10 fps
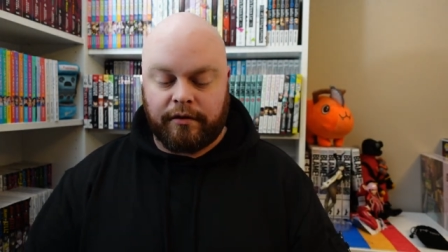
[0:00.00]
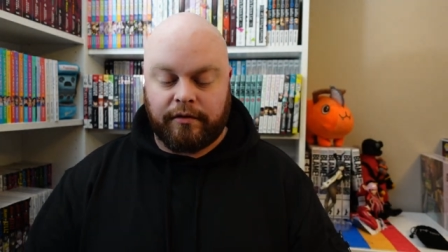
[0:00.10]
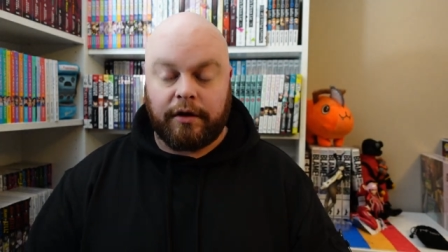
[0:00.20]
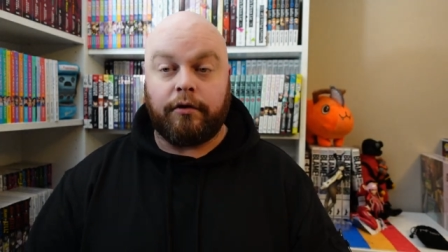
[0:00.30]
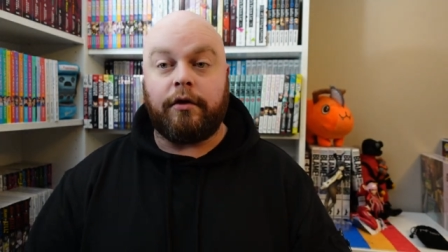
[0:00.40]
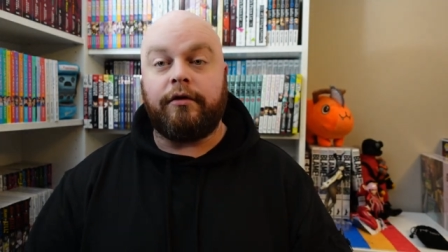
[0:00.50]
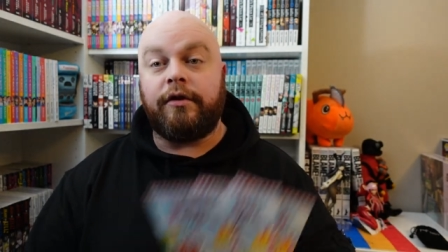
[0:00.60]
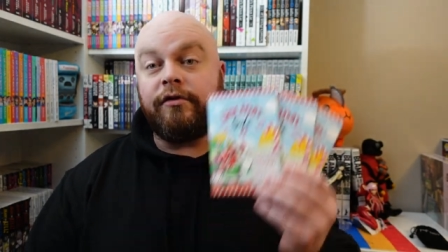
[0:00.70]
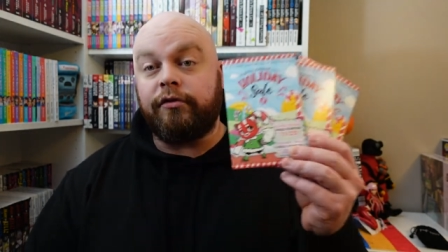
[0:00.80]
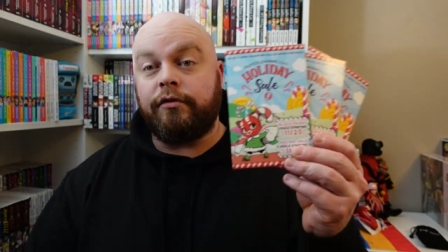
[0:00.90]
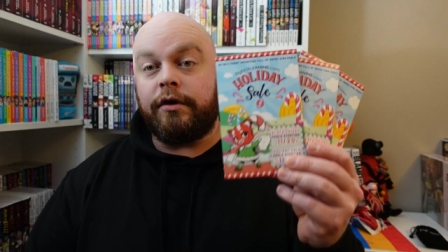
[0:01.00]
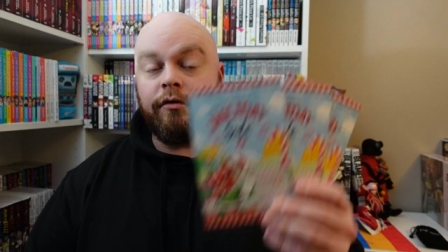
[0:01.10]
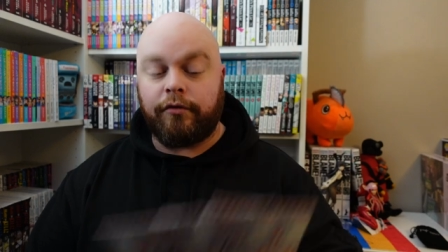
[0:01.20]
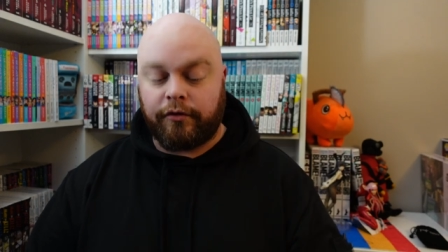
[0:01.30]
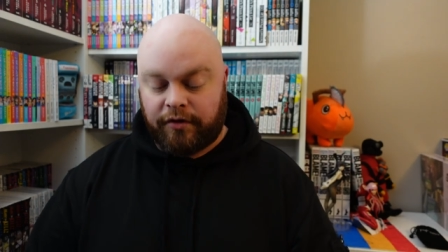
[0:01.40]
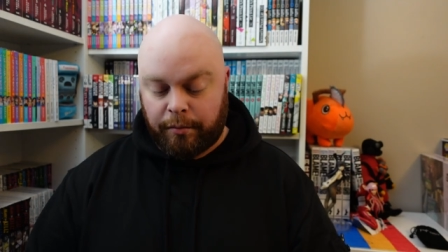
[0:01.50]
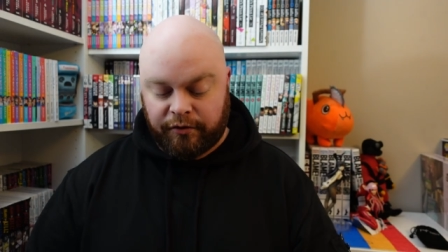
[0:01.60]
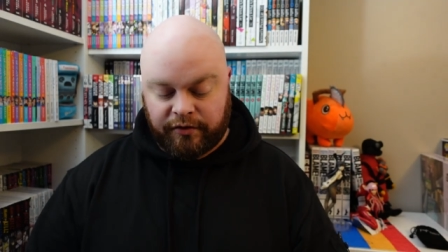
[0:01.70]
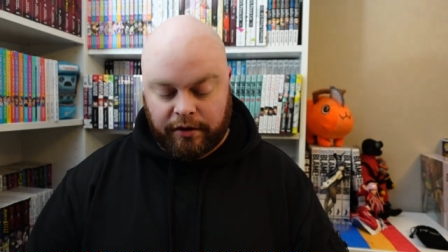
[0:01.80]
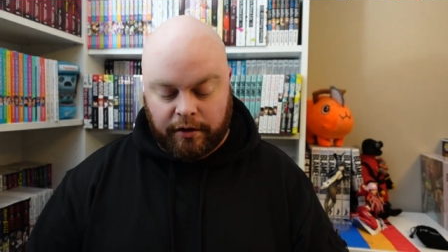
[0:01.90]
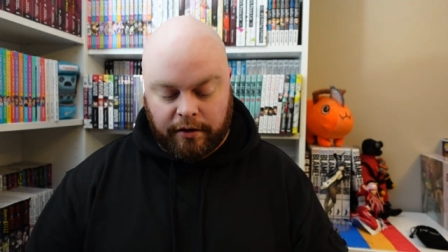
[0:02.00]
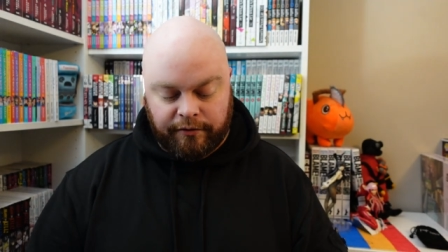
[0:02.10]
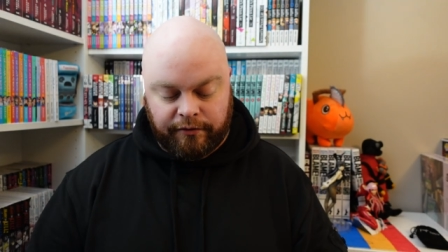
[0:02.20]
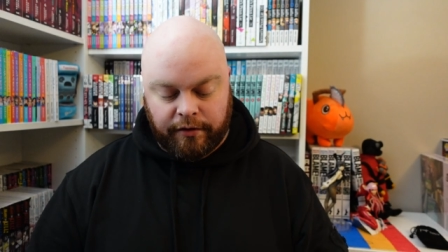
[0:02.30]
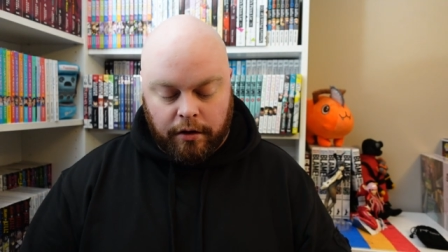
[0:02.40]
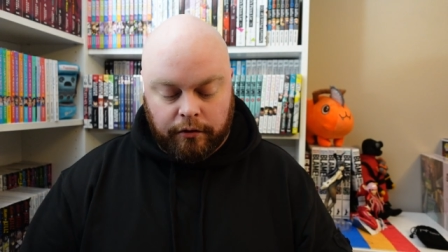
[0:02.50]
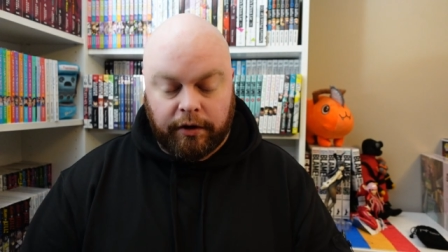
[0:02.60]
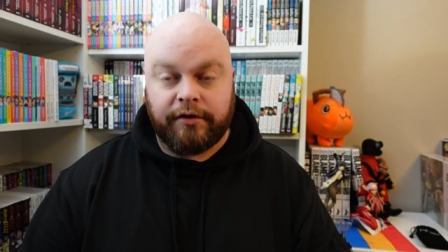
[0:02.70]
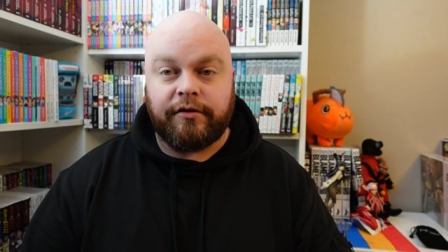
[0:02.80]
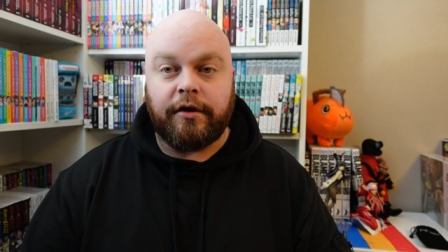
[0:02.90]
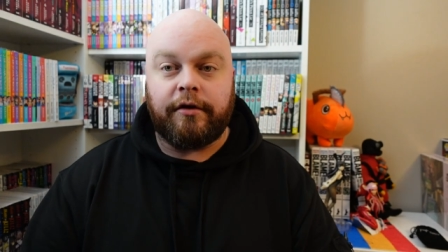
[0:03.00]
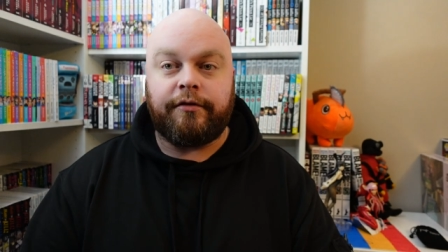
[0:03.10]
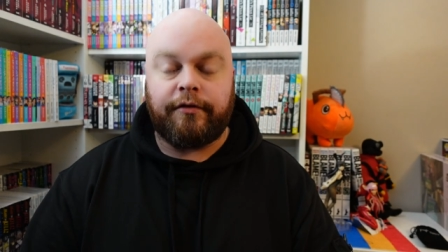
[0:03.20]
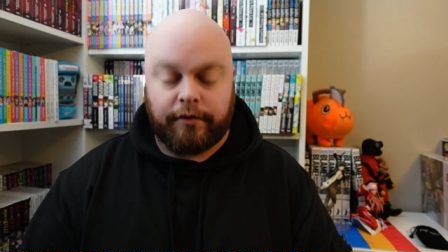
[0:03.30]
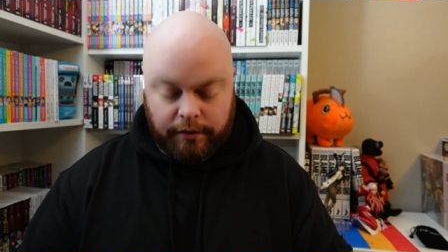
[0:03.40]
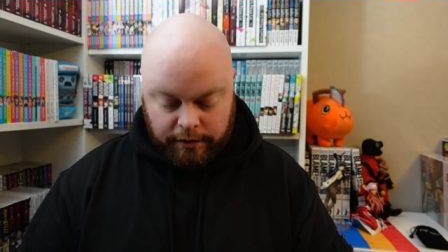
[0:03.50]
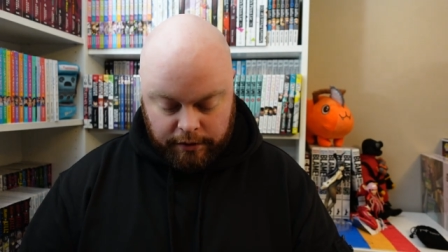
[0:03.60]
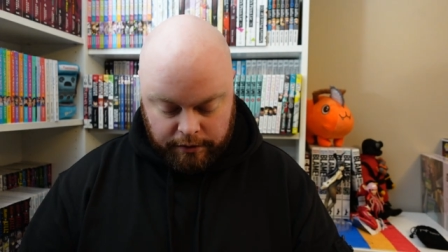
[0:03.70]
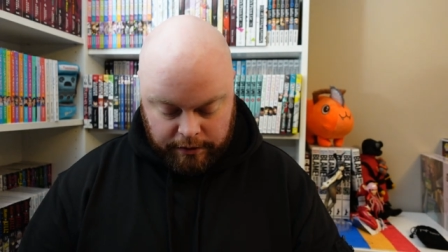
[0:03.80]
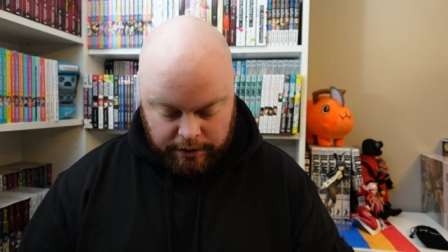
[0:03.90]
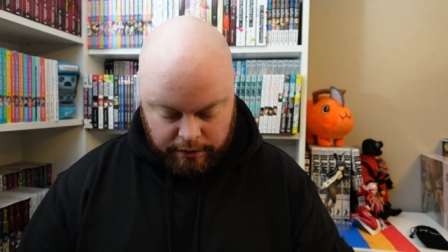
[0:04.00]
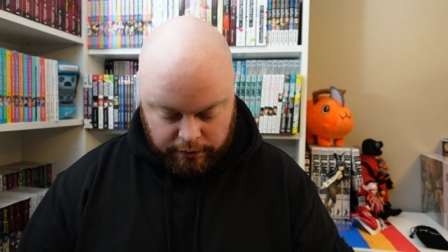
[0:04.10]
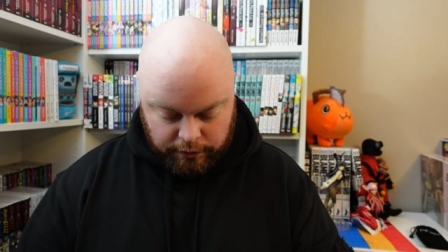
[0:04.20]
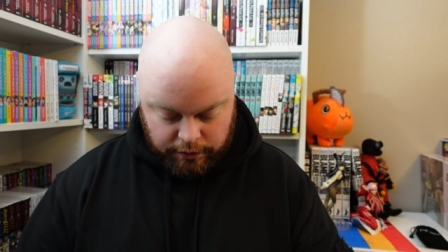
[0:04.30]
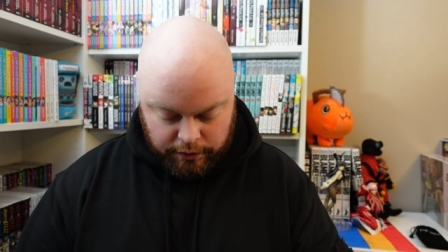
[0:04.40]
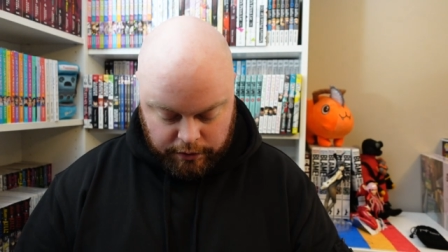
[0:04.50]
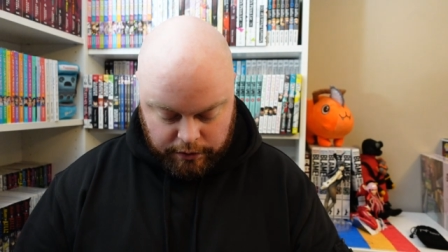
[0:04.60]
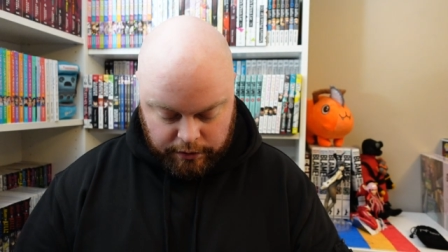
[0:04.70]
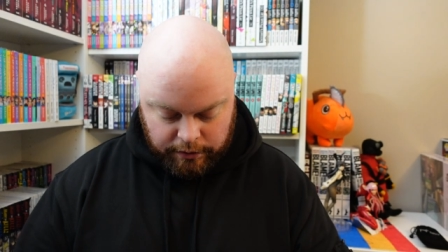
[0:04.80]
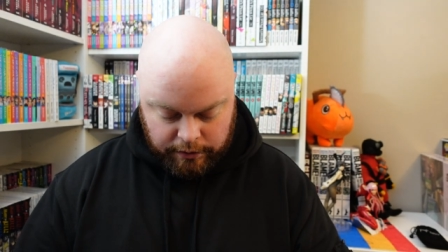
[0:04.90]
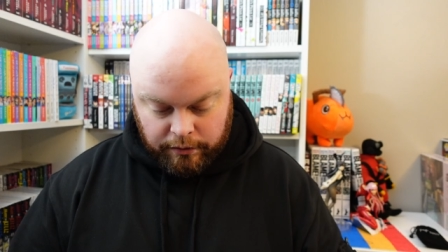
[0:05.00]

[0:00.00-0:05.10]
that are on these three for 10% off on RightStuf. They are good.